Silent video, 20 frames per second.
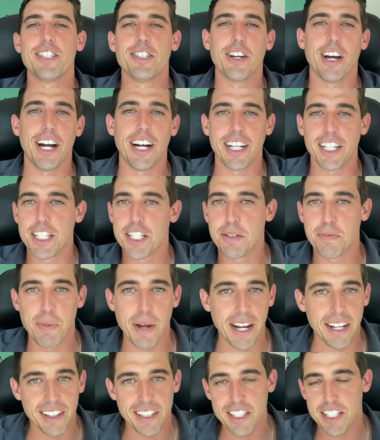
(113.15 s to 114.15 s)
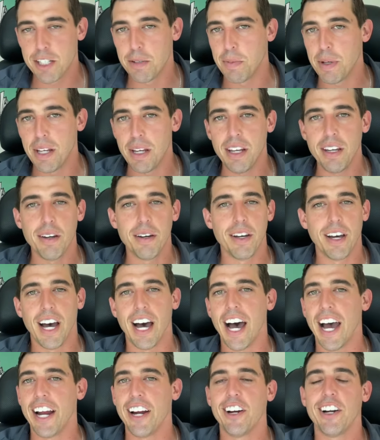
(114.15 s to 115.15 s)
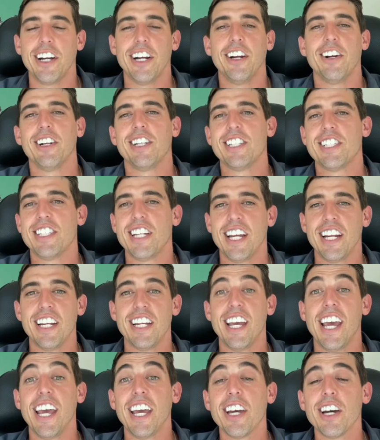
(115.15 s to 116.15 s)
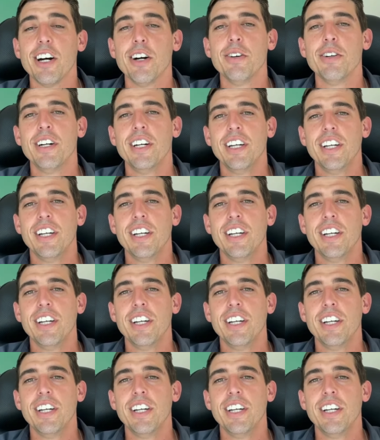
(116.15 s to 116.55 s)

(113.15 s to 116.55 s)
so I'd expect this to be higher here in San Diego.